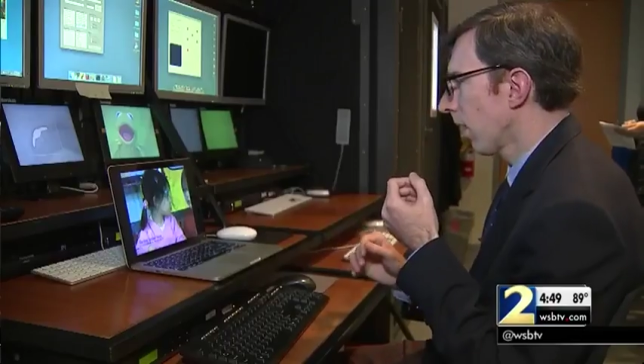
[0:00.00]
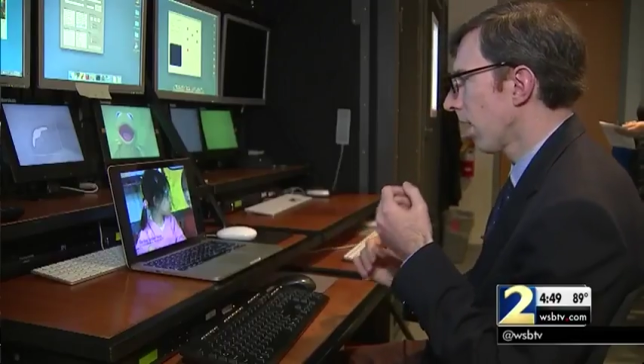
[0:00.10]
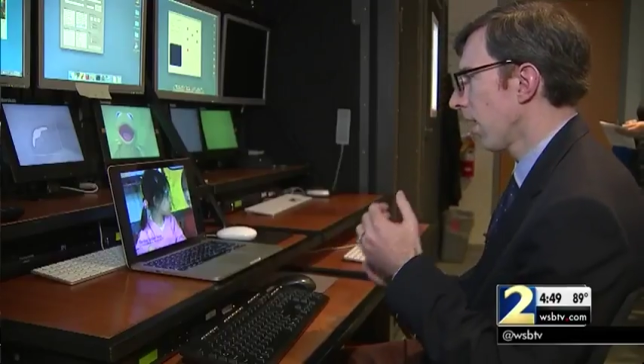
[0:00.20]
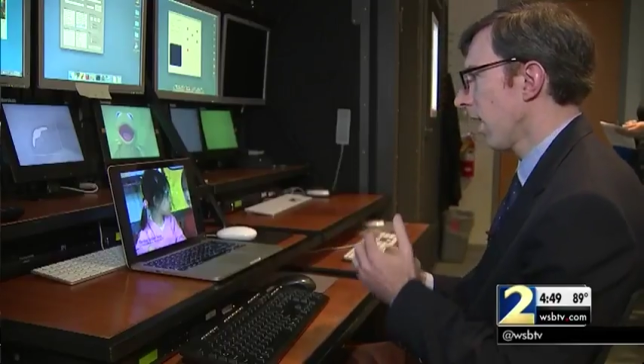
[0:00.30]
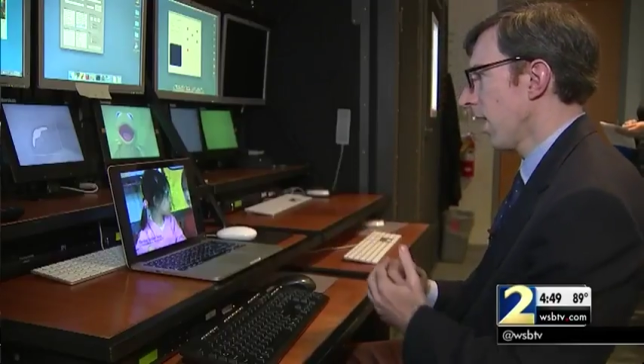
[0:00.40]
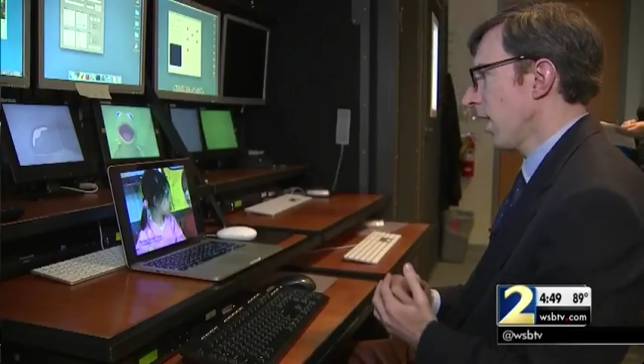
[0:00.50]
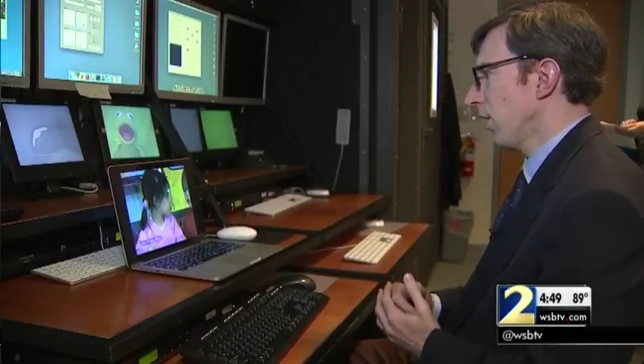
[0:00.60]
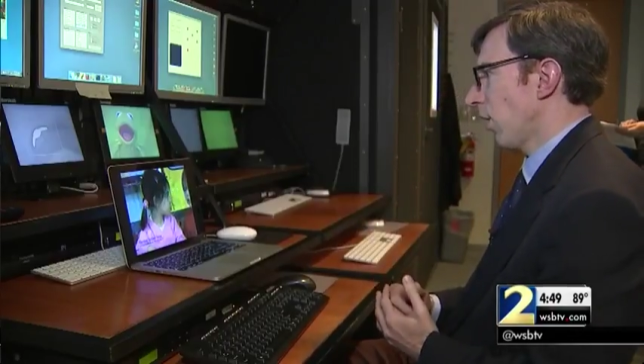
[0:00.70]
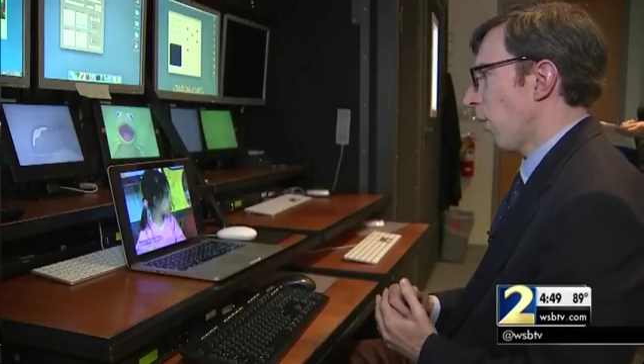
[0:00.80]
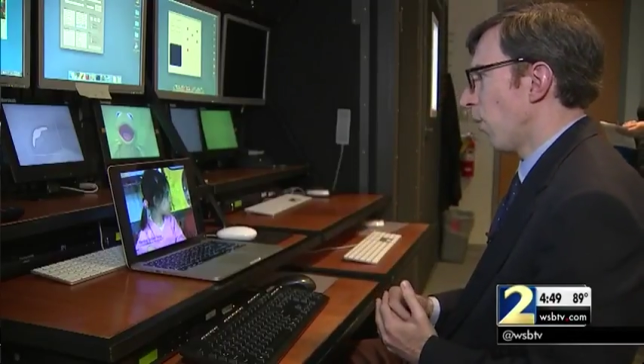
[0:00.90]
And
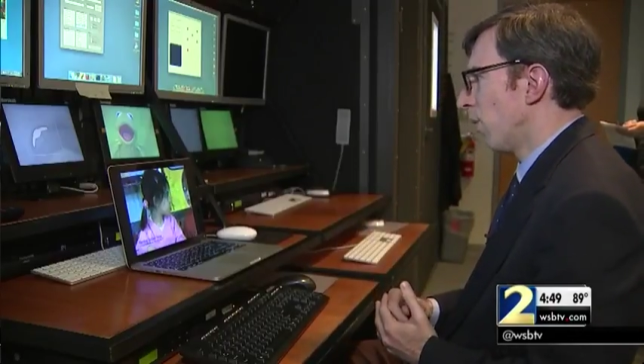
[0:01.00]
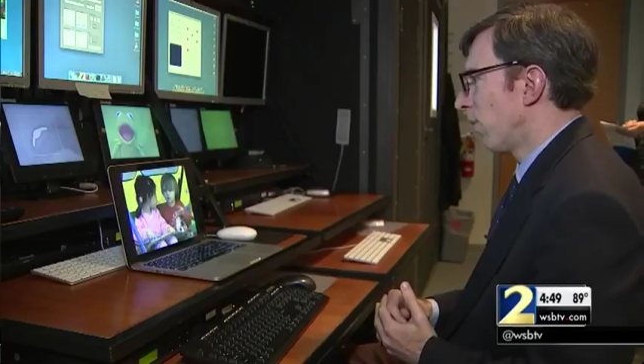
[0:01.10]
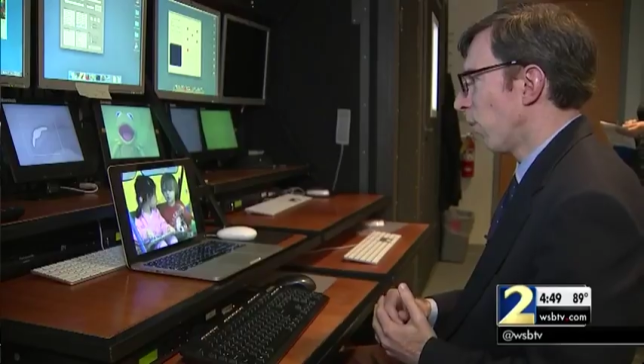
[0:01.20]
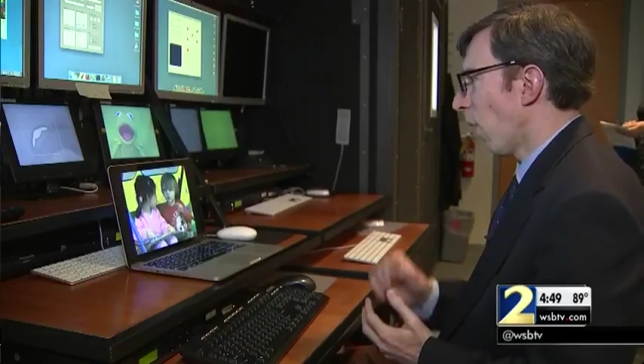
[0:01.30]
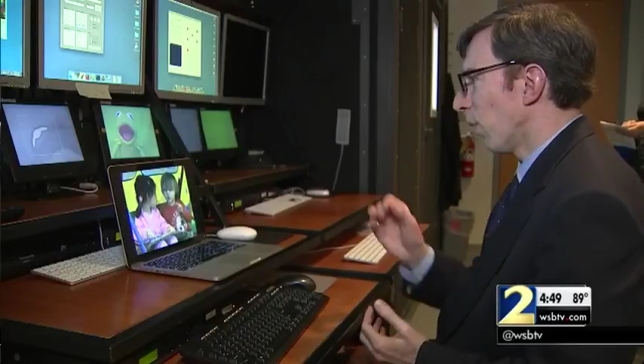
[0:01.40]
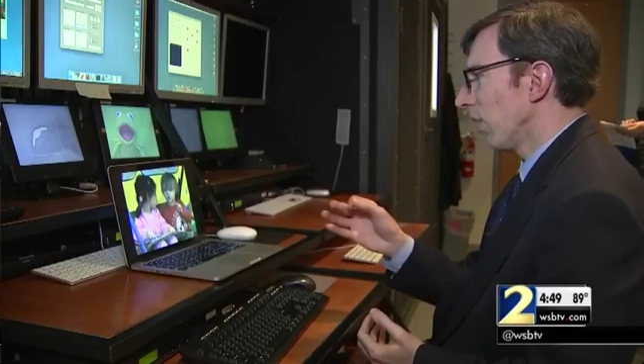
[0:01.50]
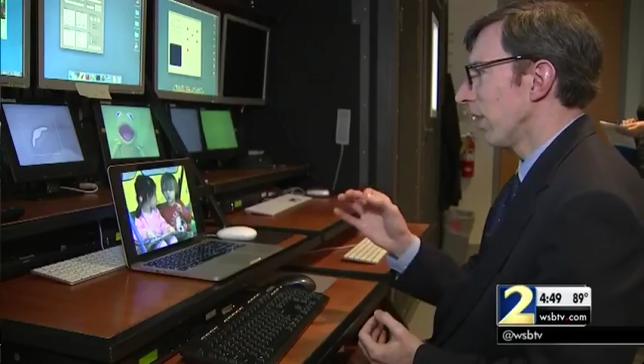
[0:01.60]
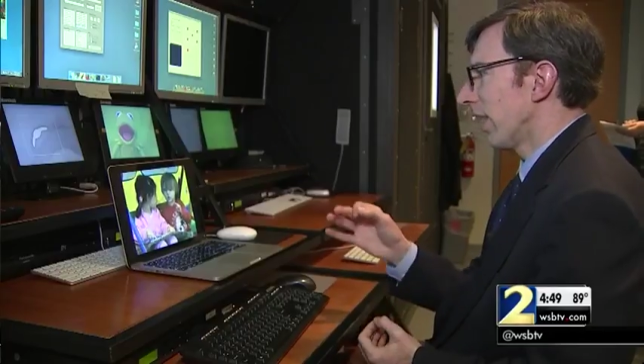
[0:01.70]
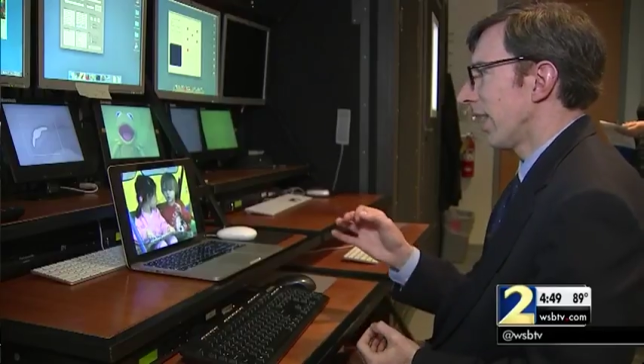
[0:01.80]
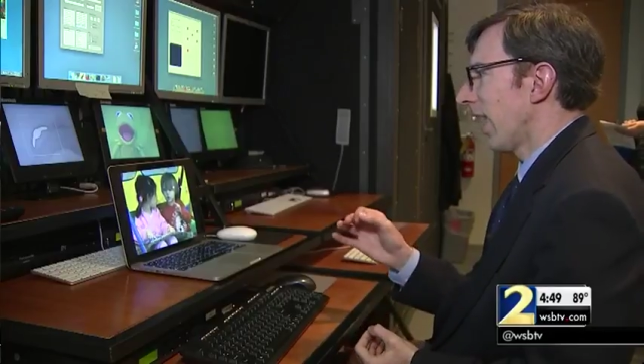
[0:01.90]
researchers hope this moves
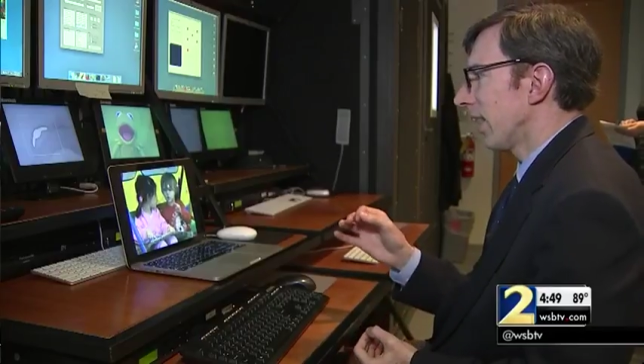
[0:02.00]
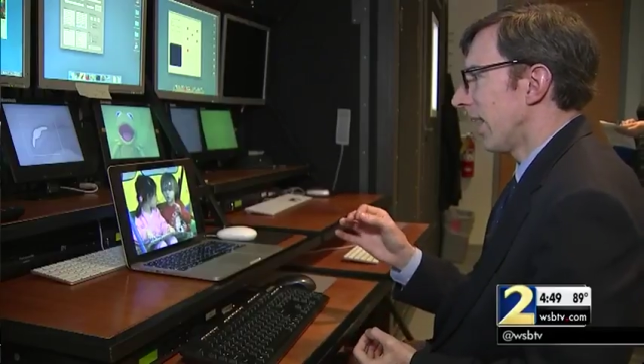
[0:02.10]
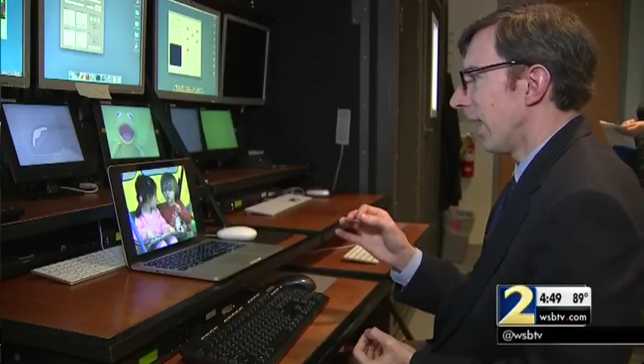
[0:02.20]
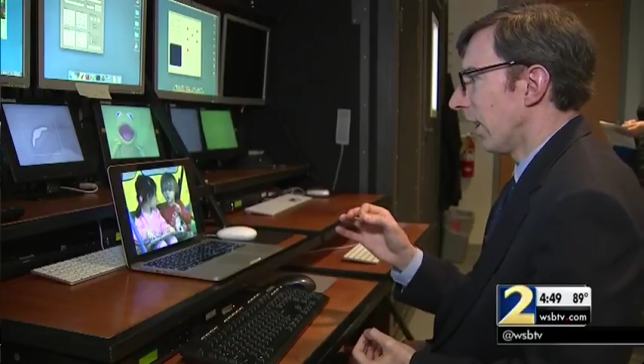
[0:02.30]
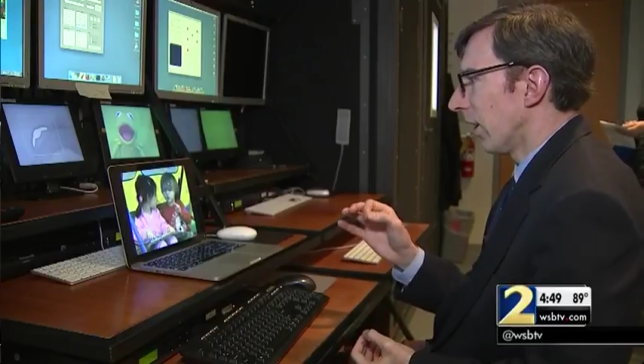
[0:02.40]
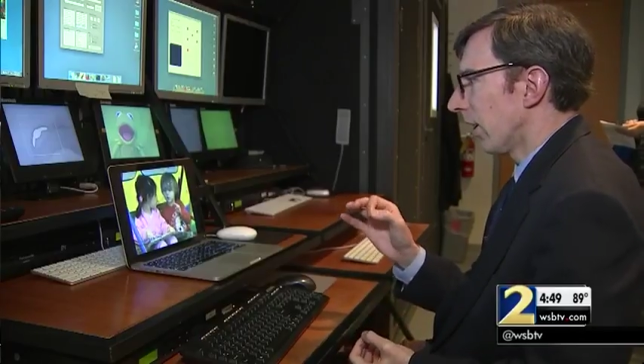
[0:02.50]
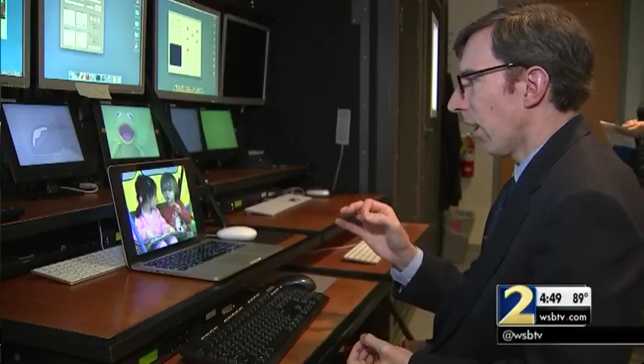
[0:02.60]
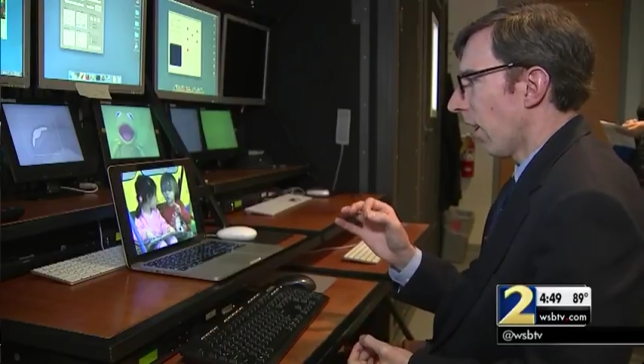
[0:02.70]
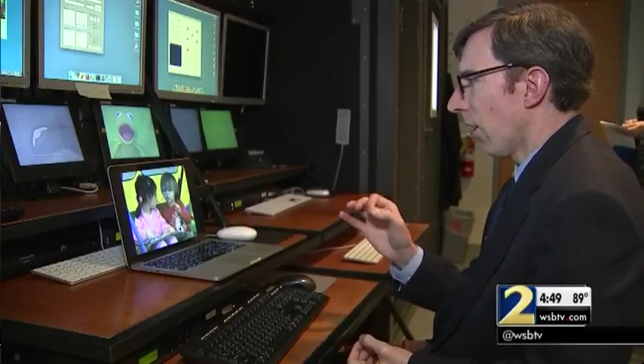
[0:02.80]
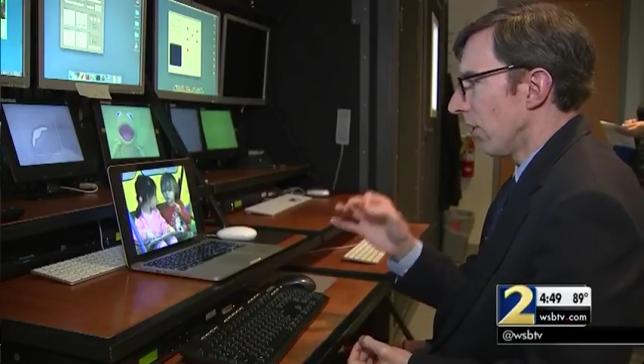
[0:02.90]
them to an even
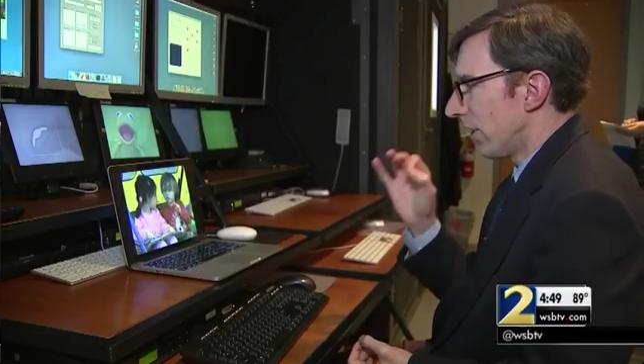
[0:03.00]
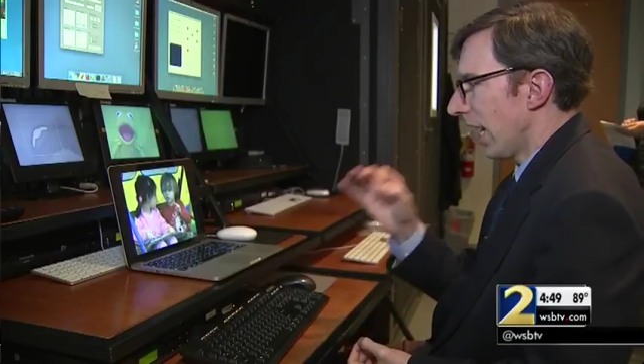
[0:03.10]
earlier way